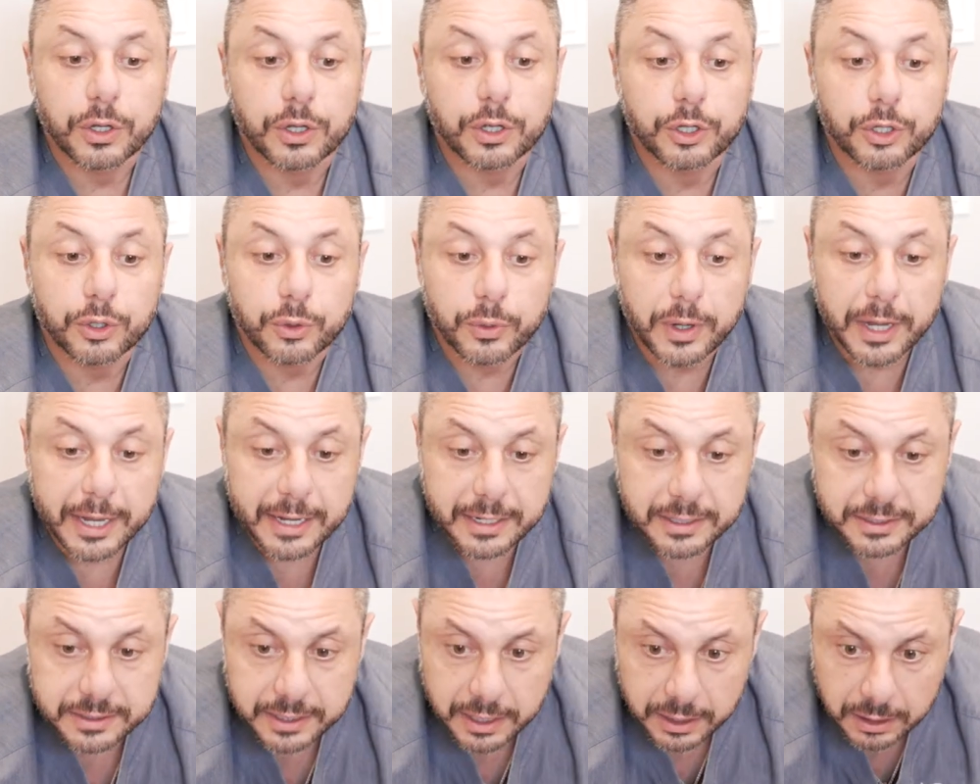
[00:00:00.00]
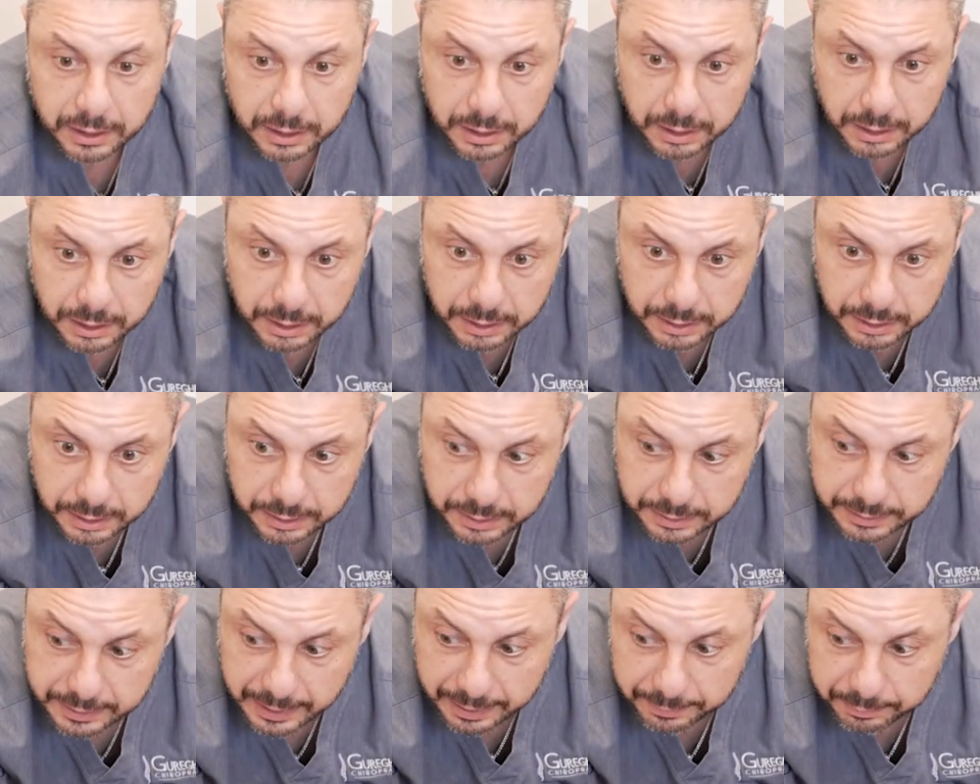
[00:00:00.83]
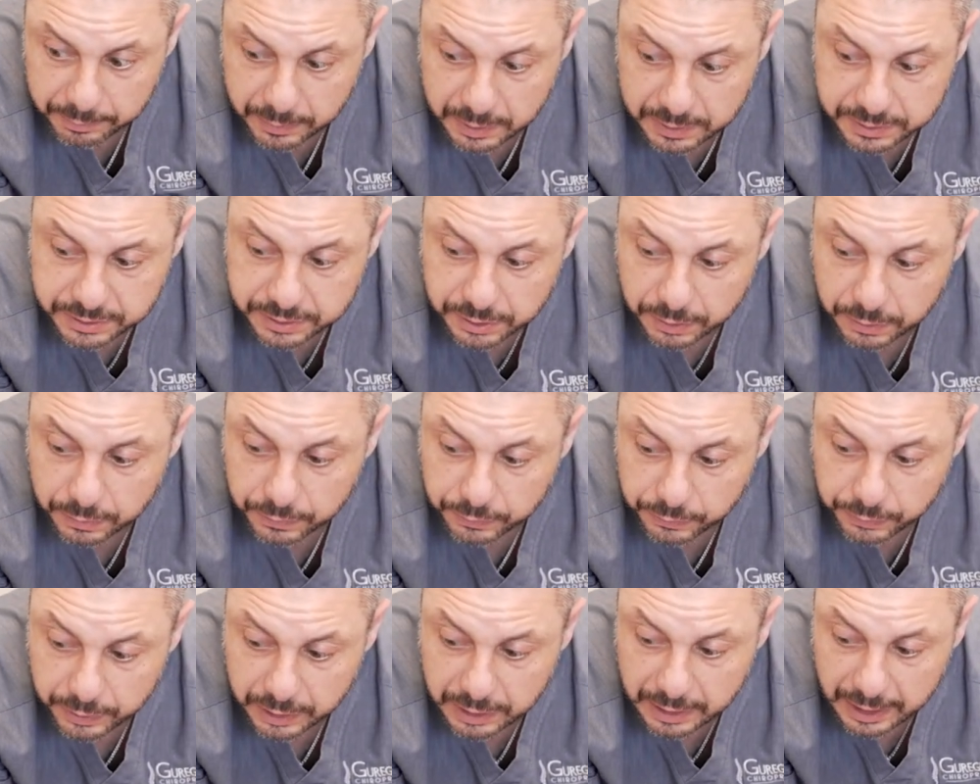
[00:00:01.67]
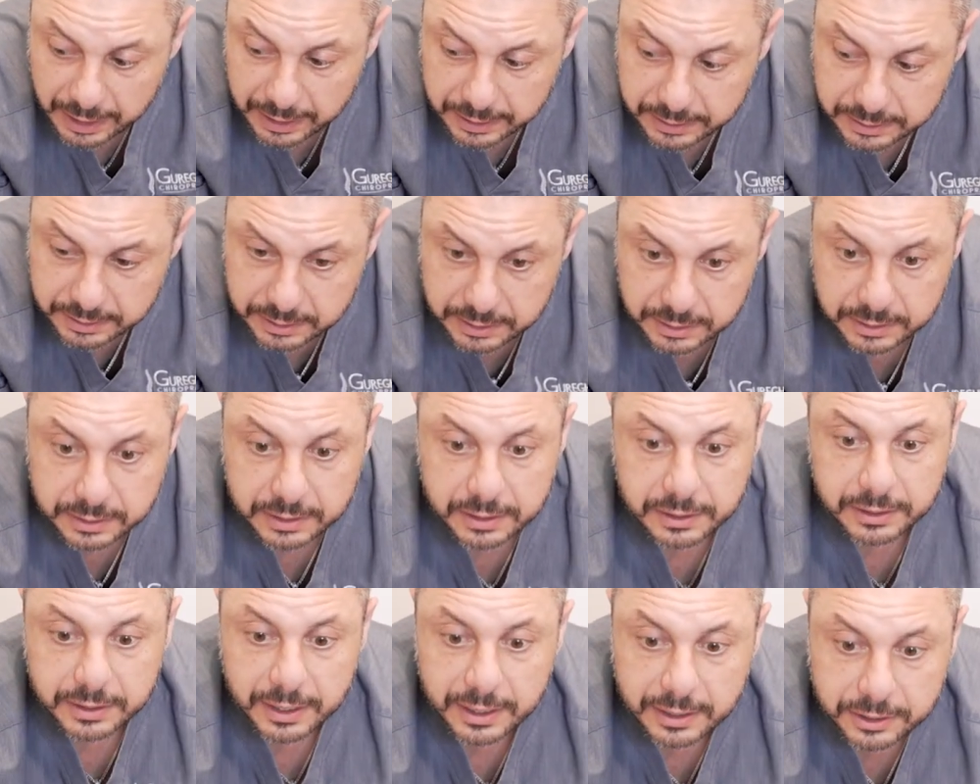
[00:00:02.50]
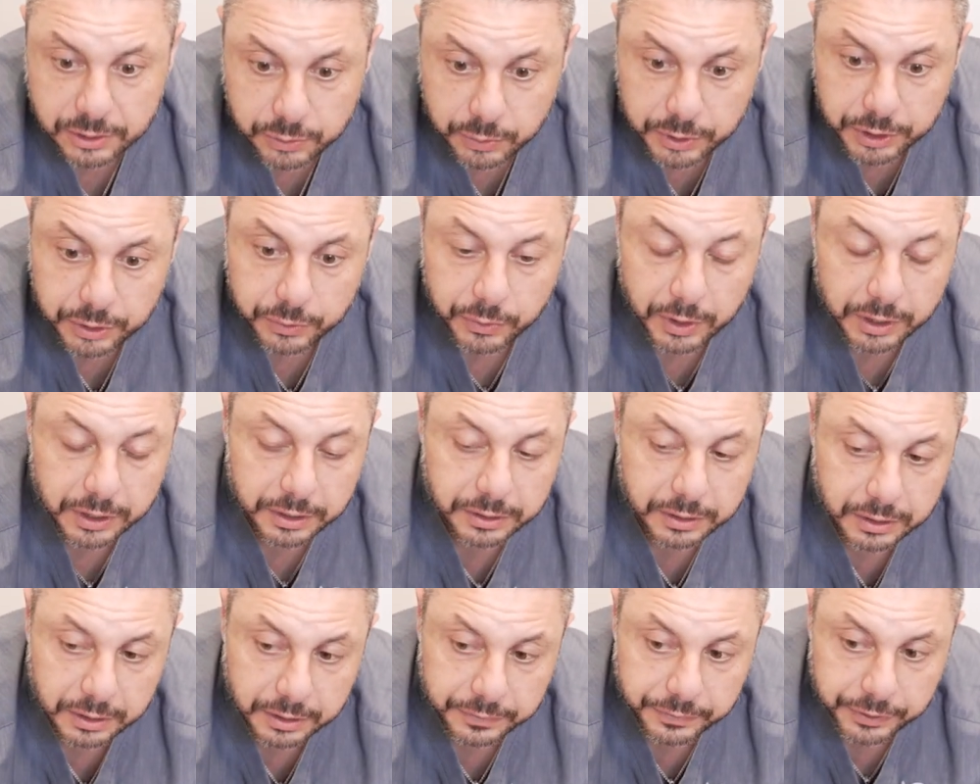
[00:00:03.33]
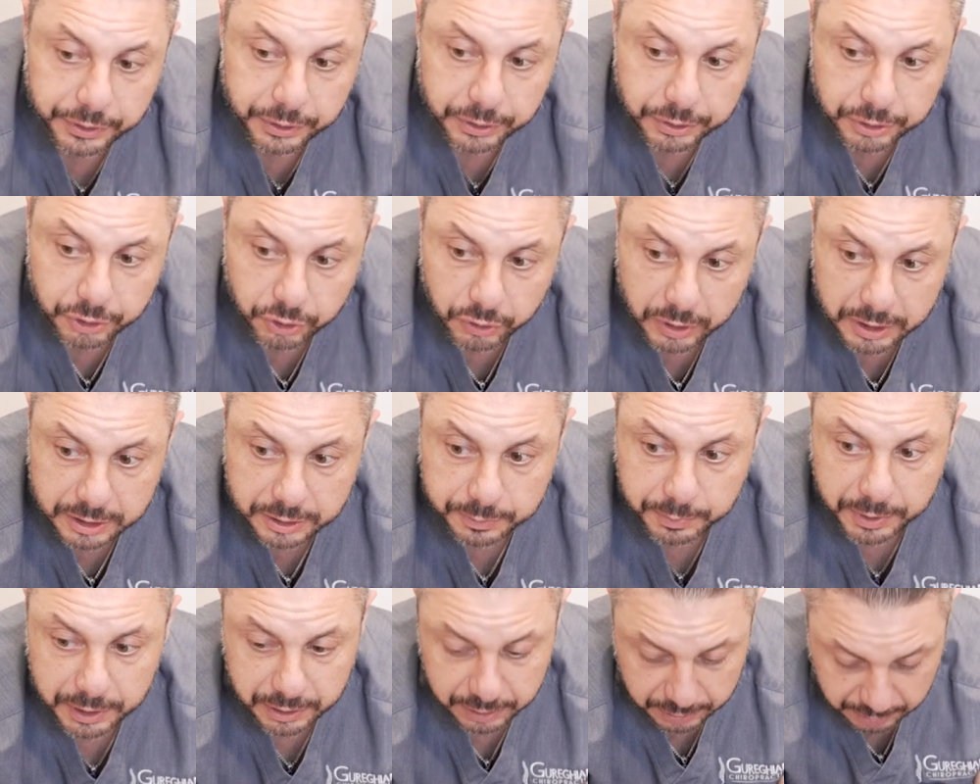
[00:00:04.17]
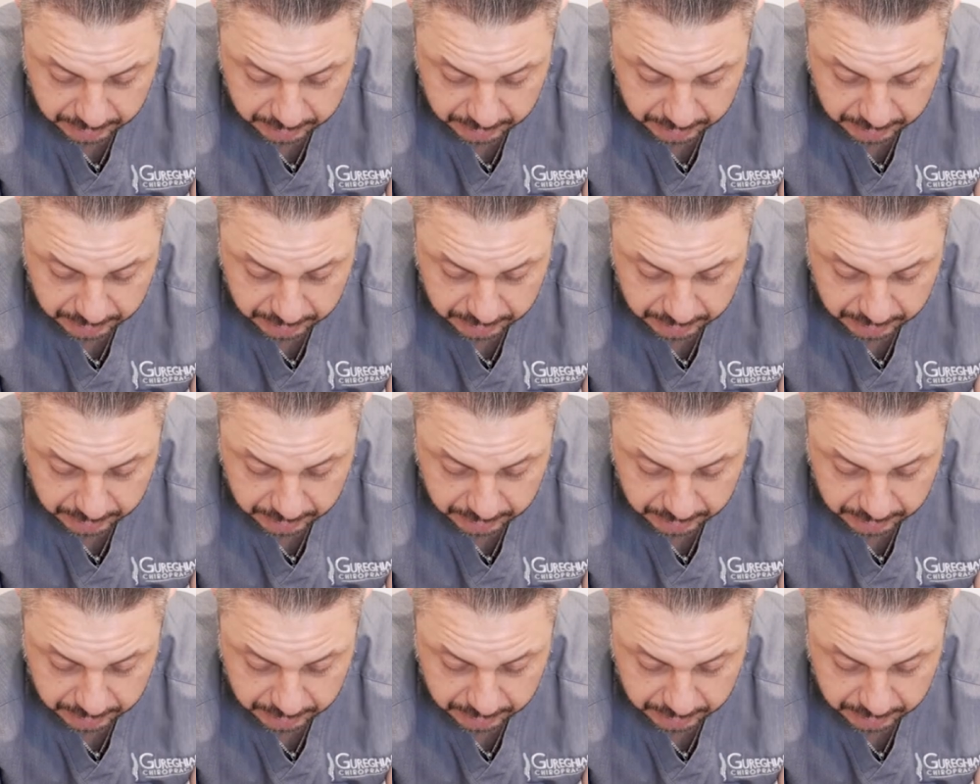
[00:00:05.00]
you exhale, that muscle relaxes, and that's when you want to deliver your thrust. But